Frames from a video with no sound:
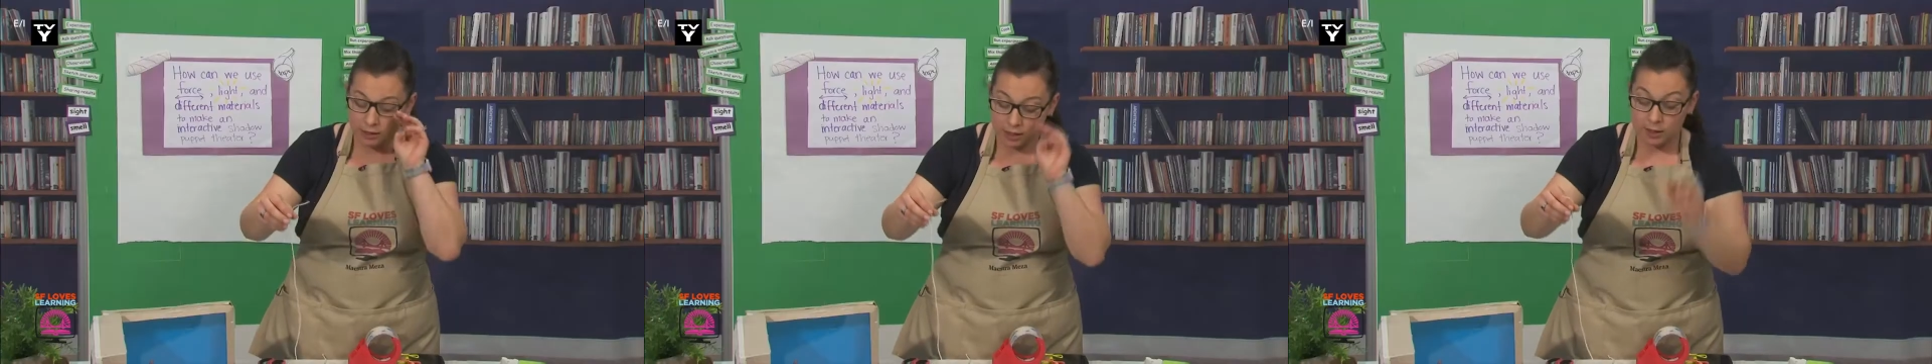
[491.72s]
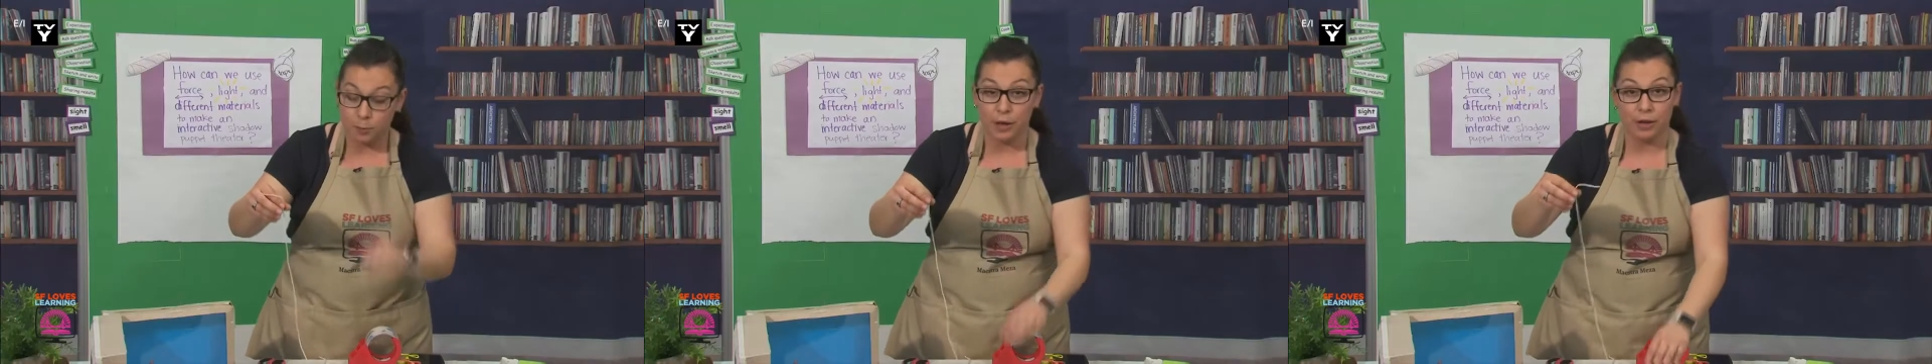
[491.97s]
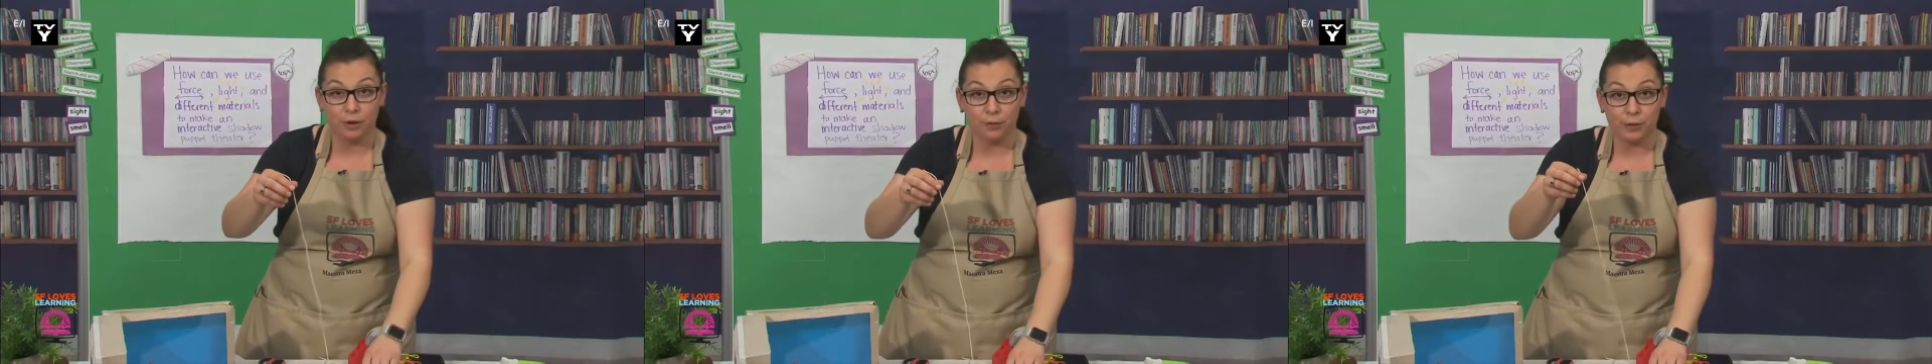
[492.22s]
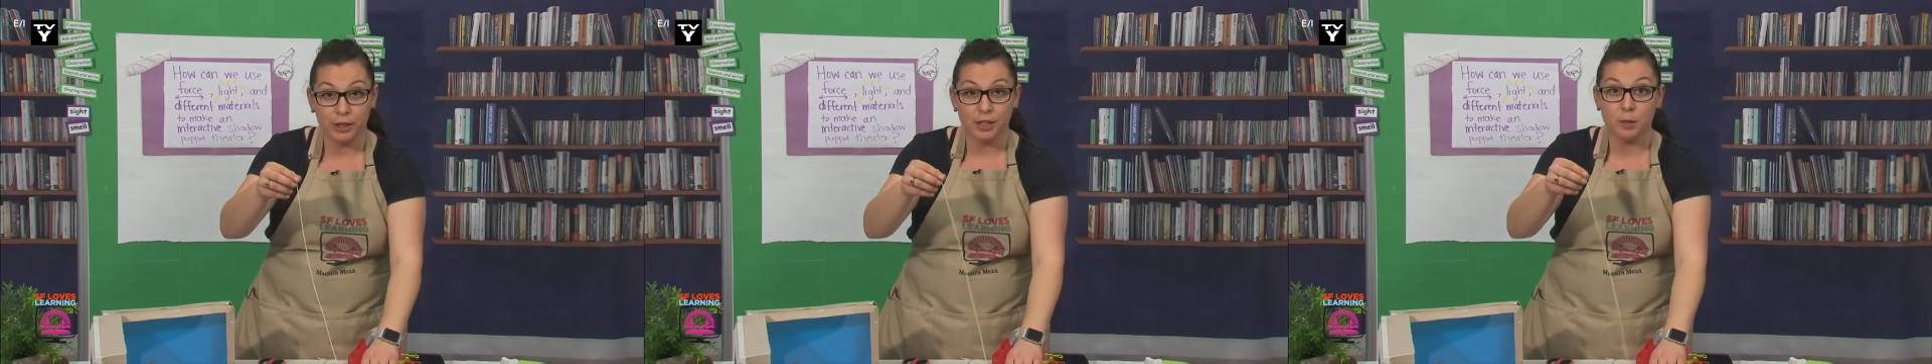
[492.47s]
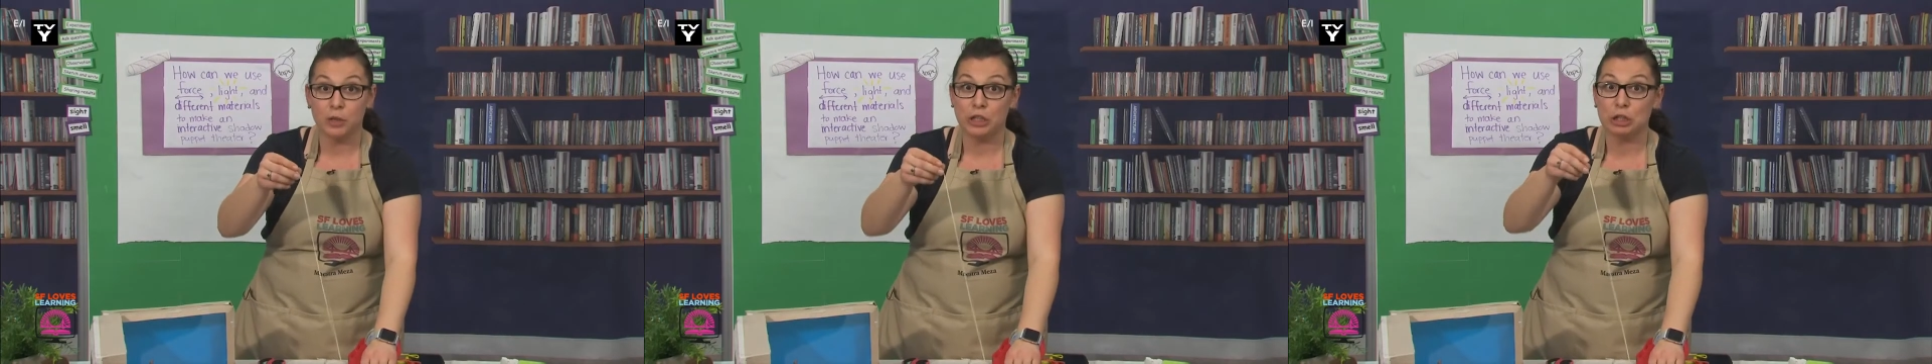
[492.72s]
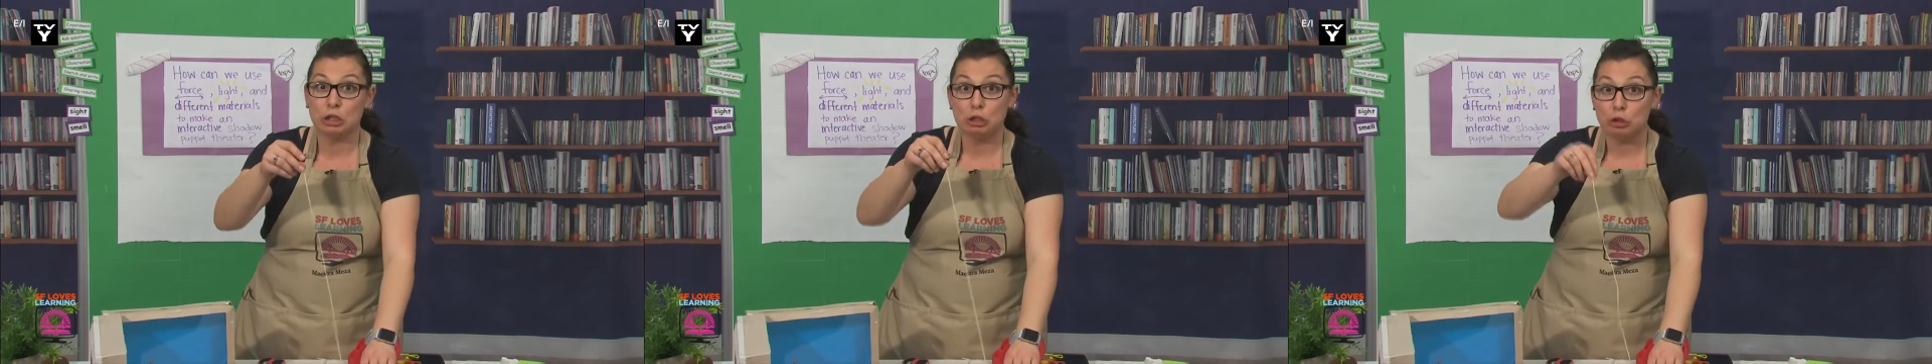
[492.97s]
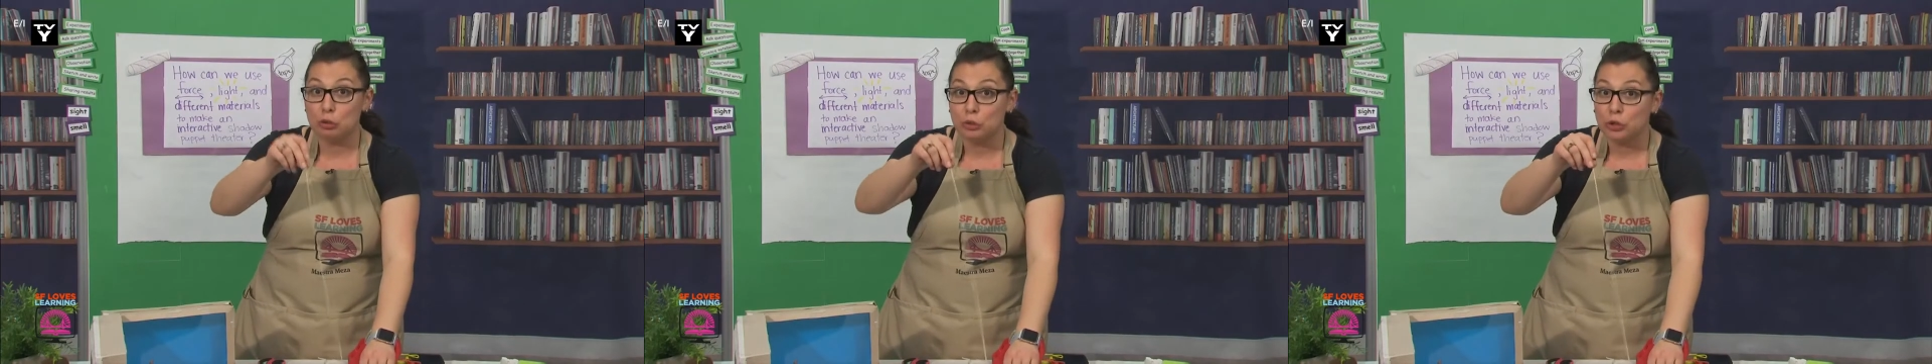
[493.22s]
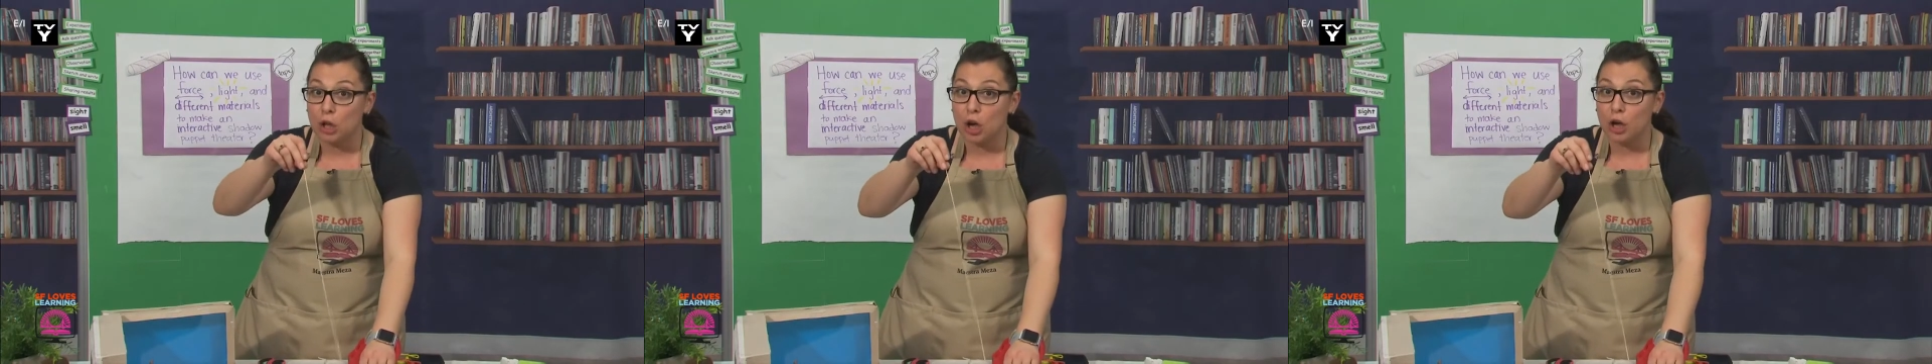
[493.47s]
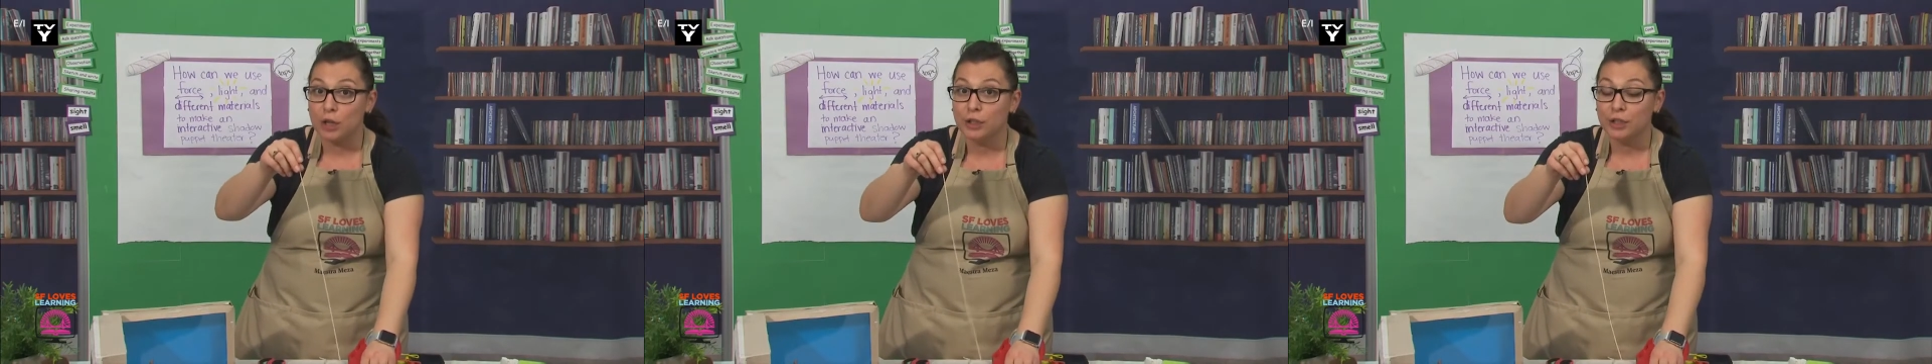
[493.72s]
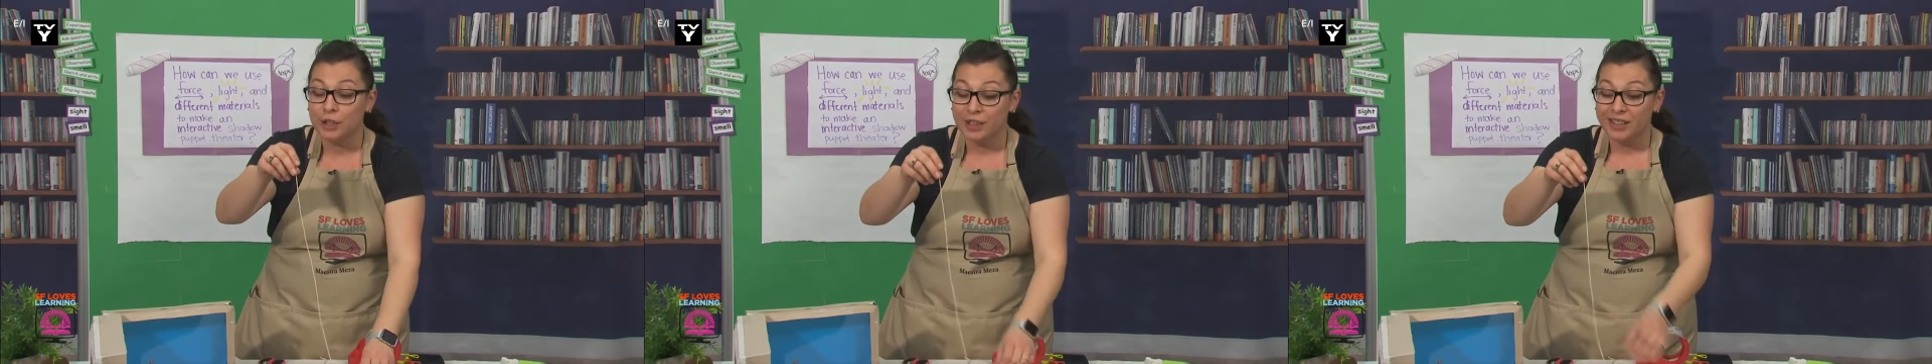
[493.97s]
it's better for it to be too long